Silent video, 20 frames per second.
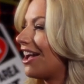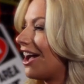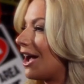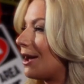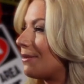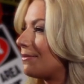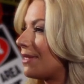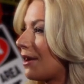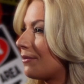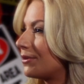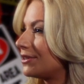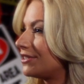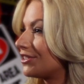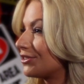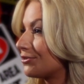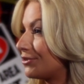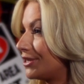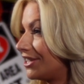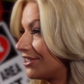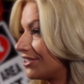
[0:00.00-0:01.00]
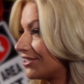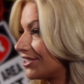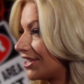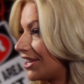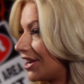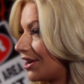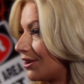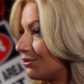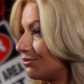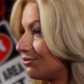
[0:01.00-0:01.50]
That was 3 years
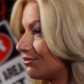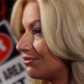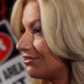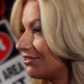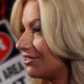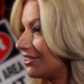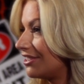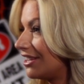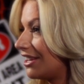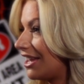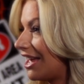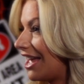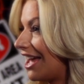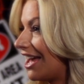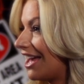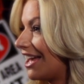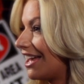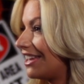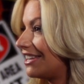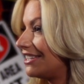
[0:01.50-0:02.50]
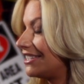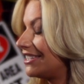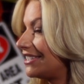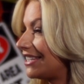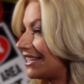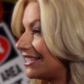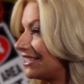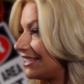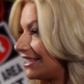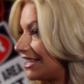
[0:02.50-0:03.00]
ago. And
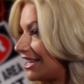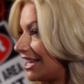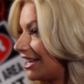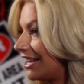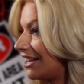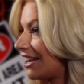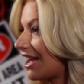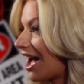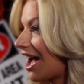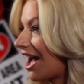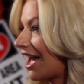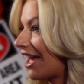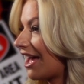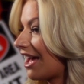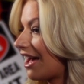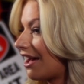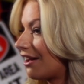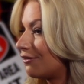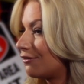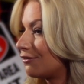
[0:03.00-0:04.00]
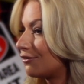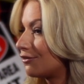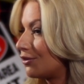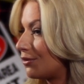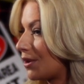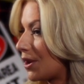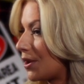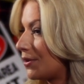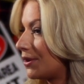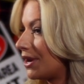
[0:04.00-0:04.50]
since then, I have
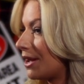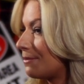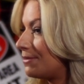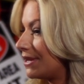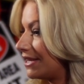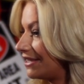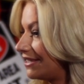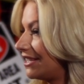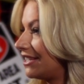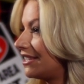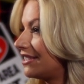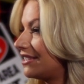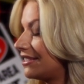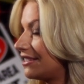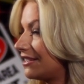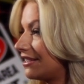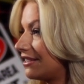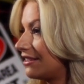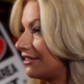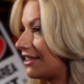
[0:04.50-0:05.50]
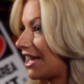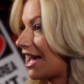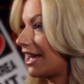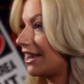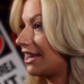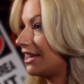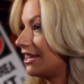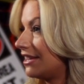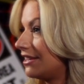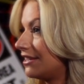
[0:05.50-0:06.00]
grown a business
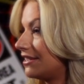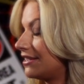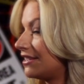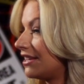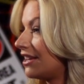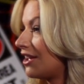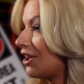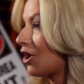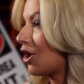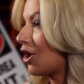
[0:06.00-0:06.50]
that is